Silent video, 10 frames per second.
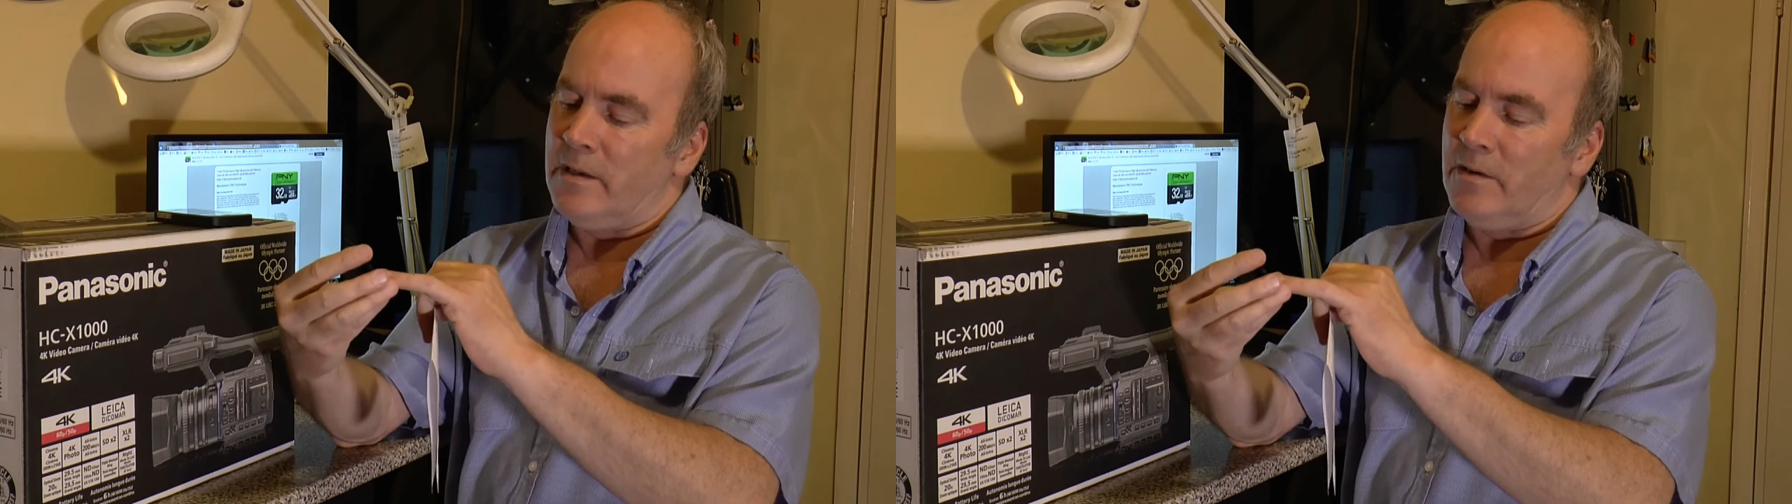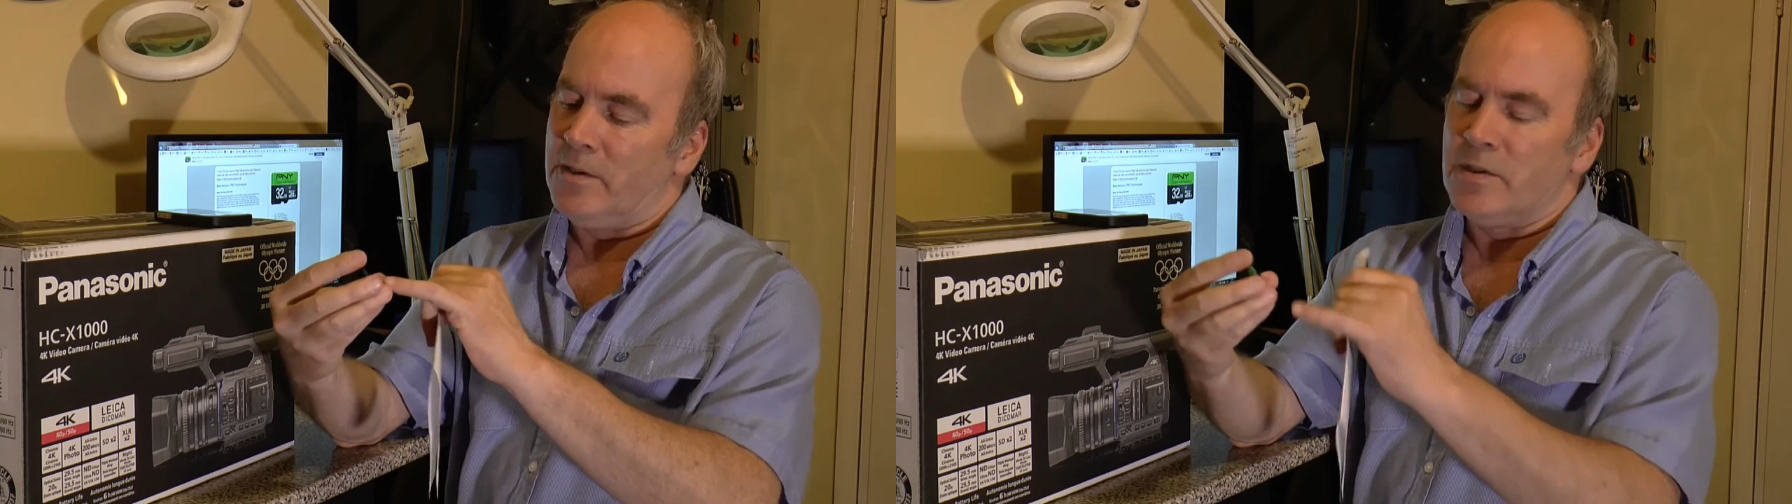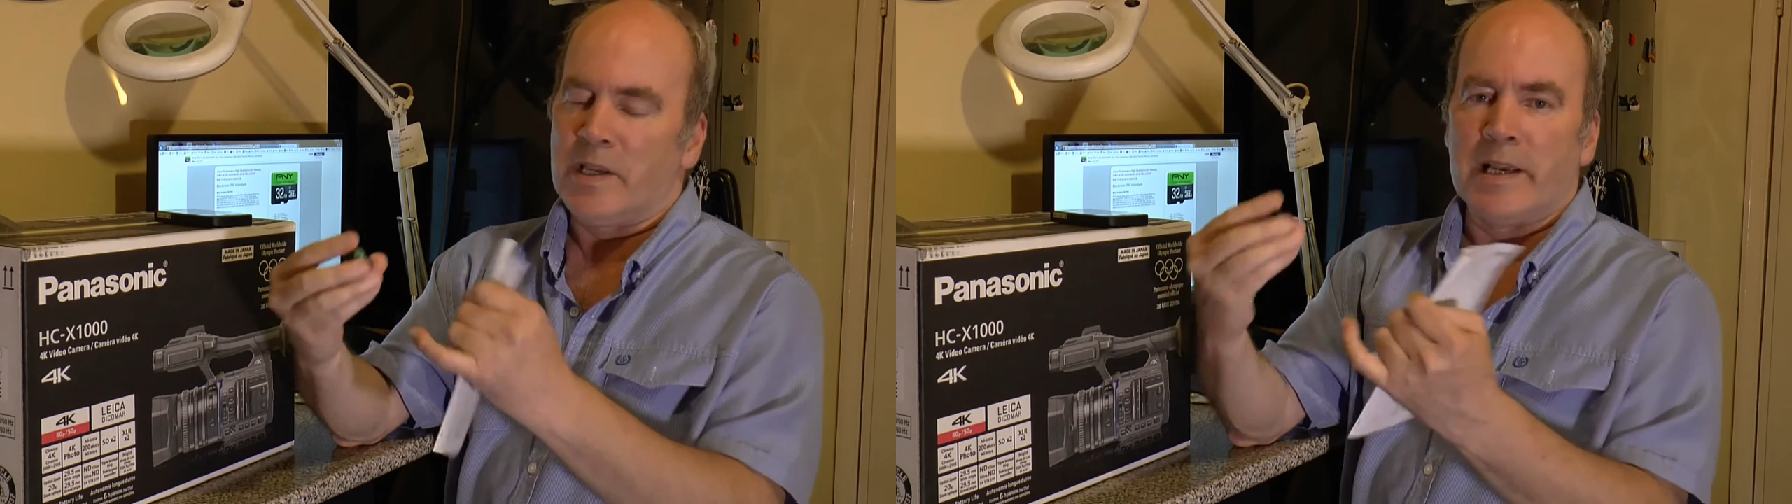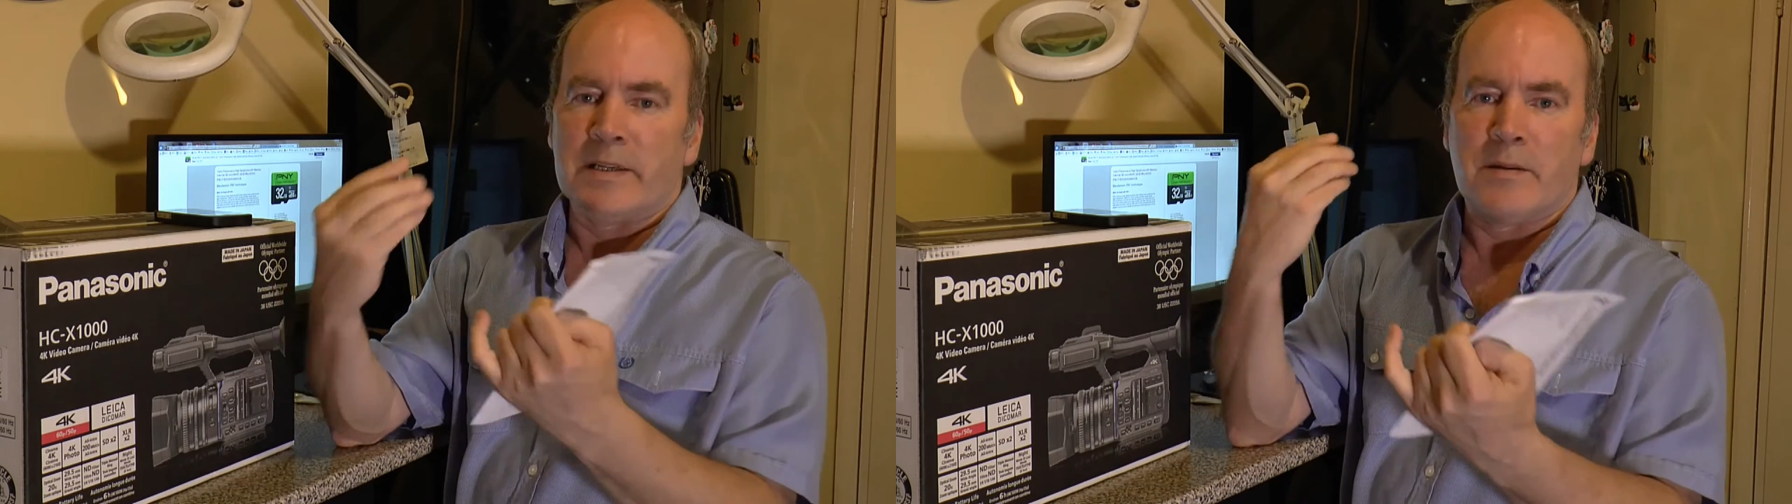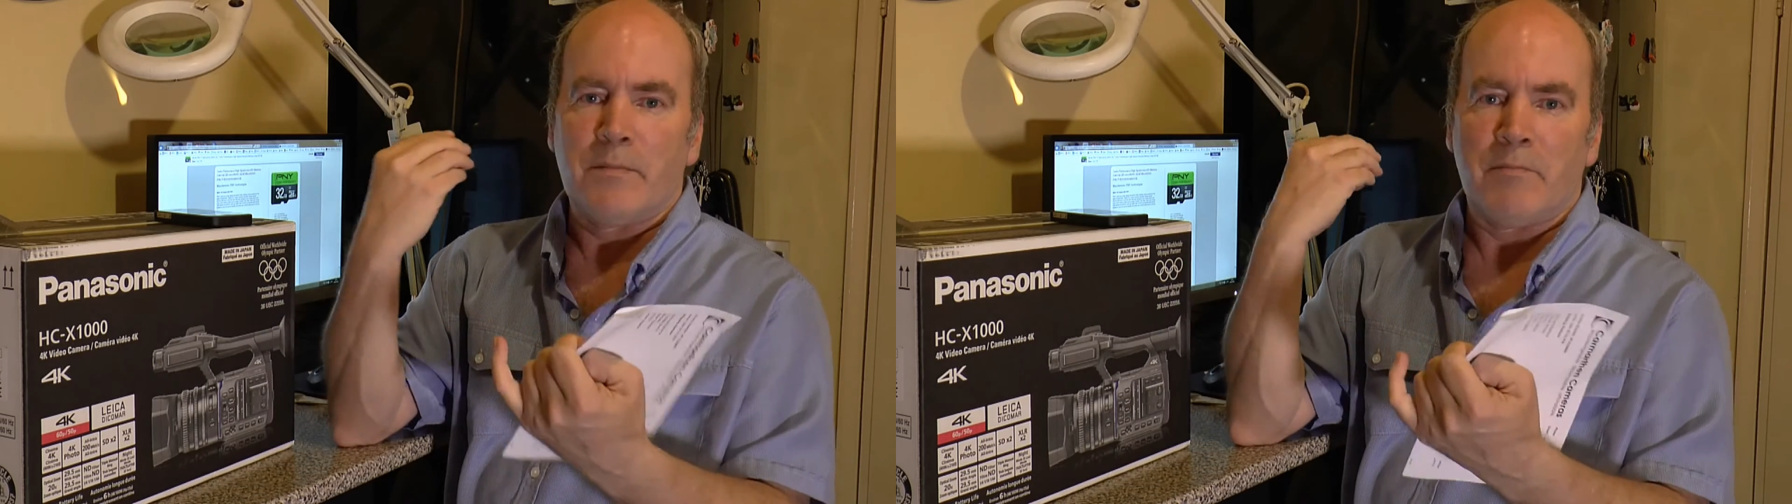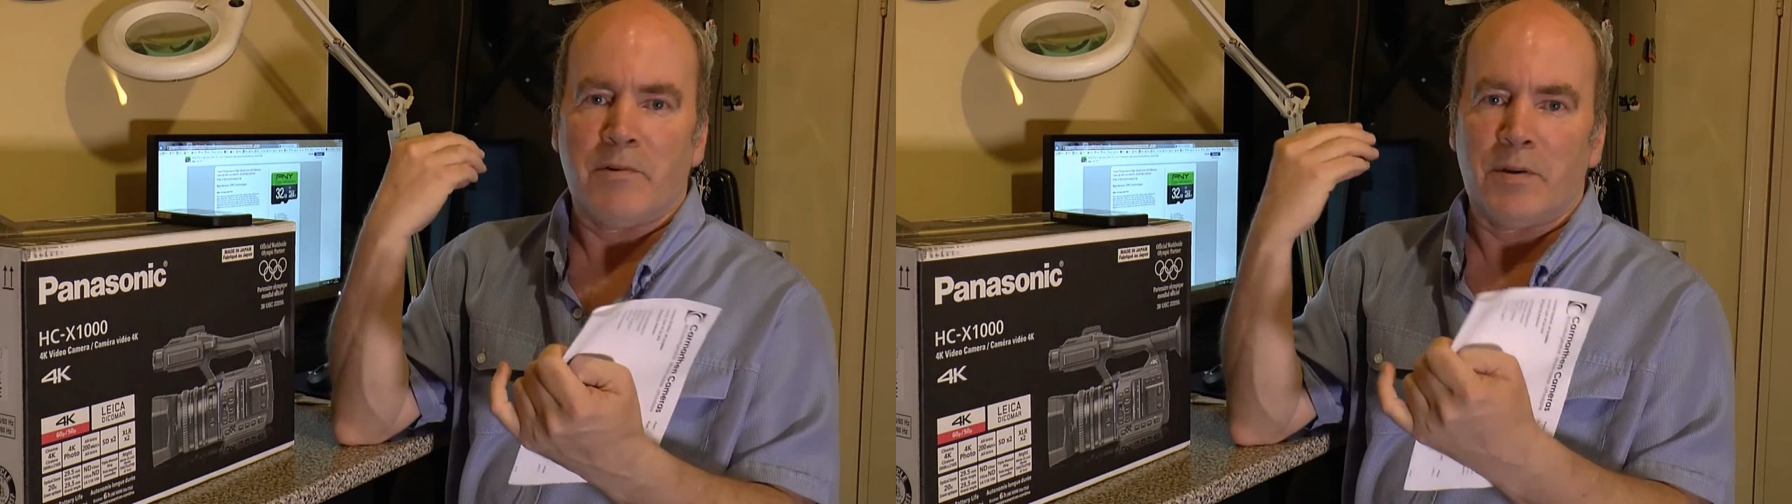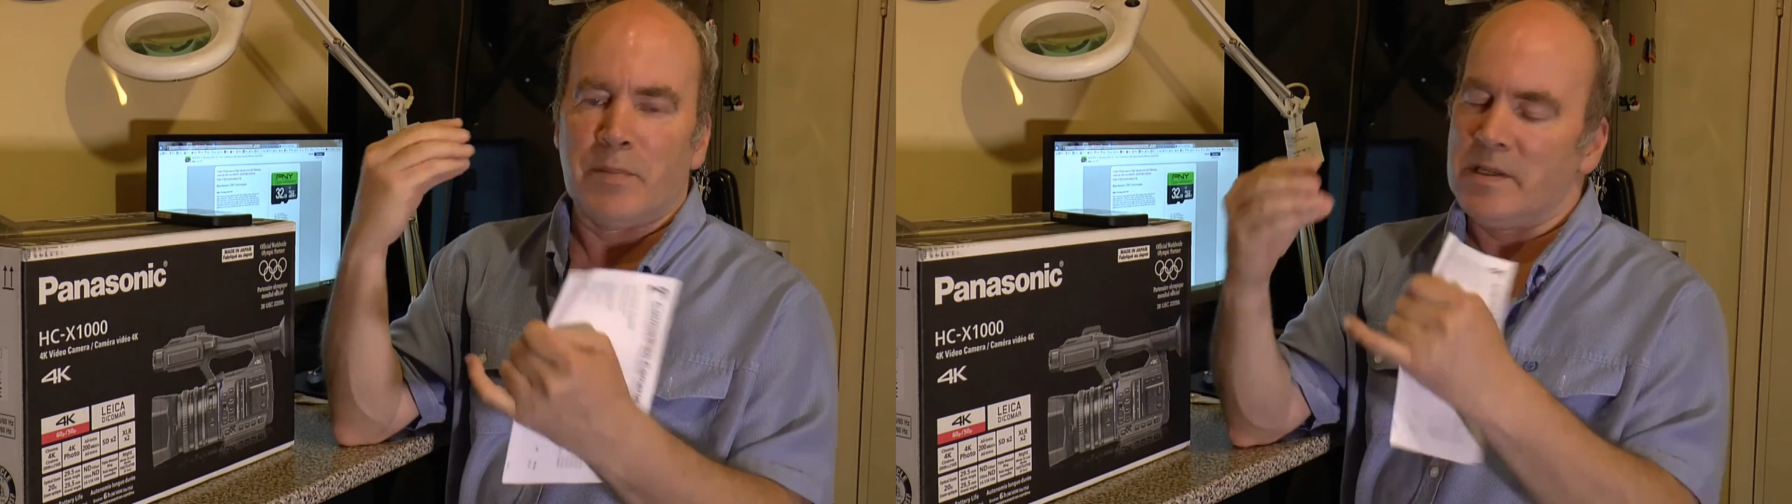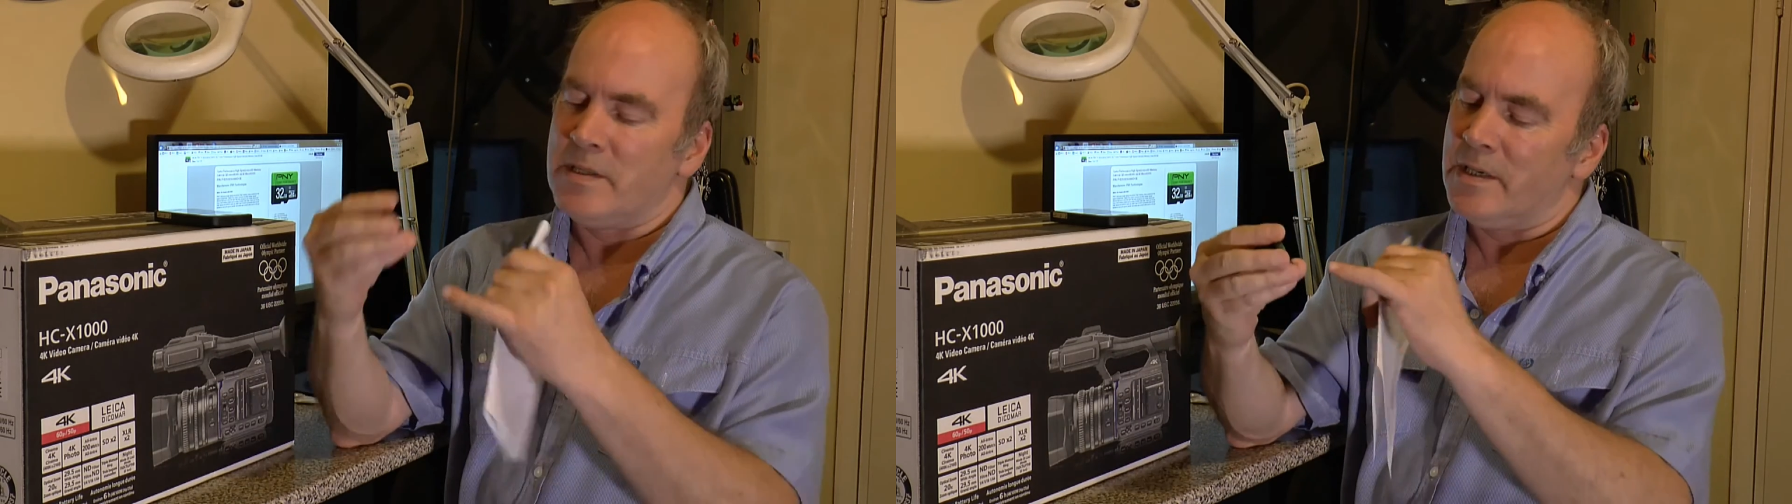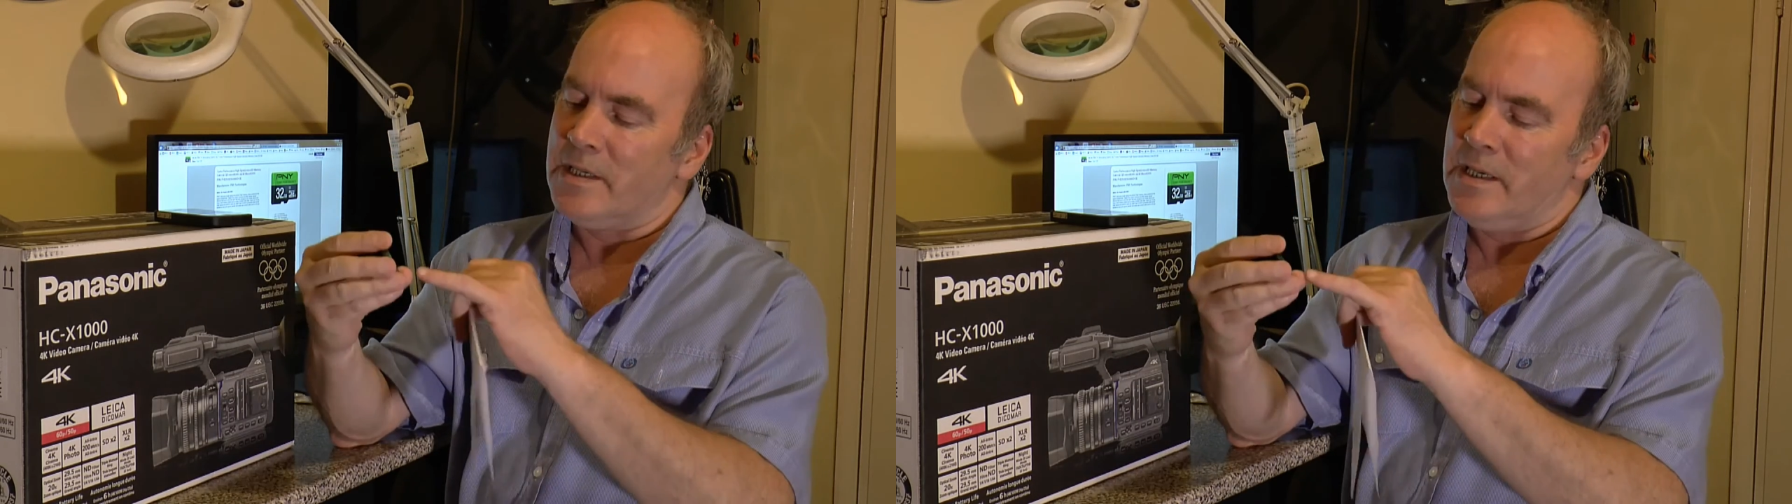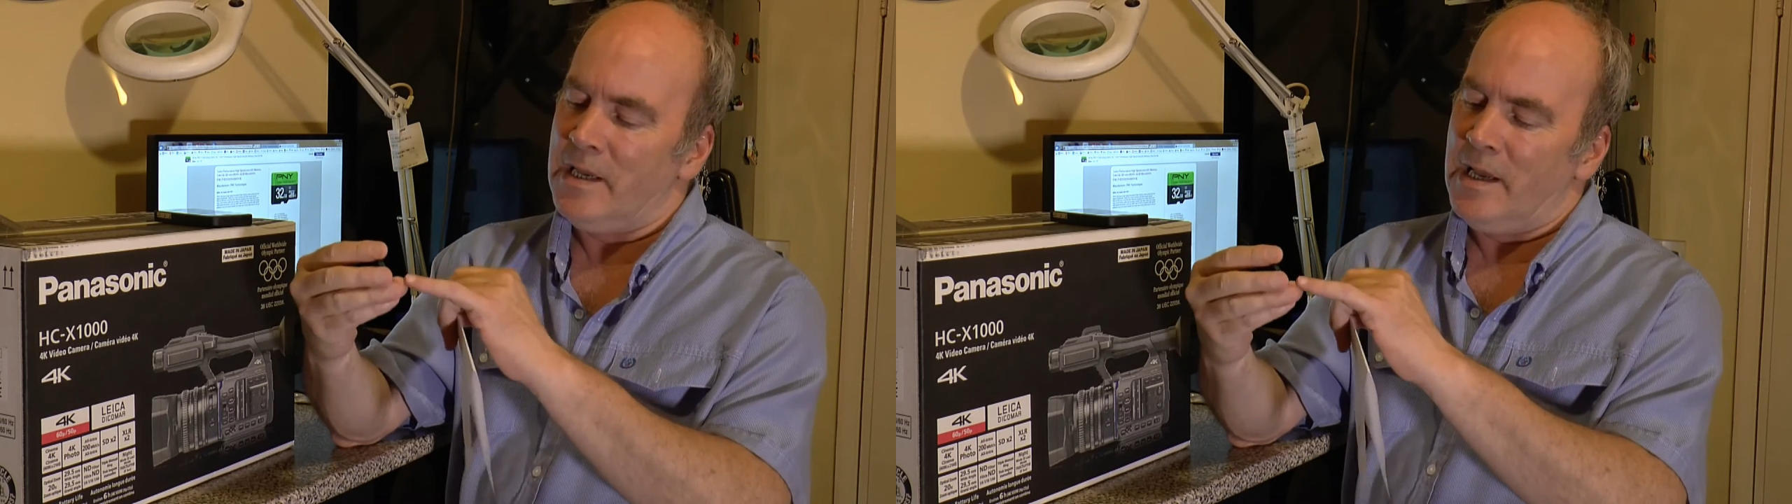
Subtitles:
I use Kingston memory on the PC.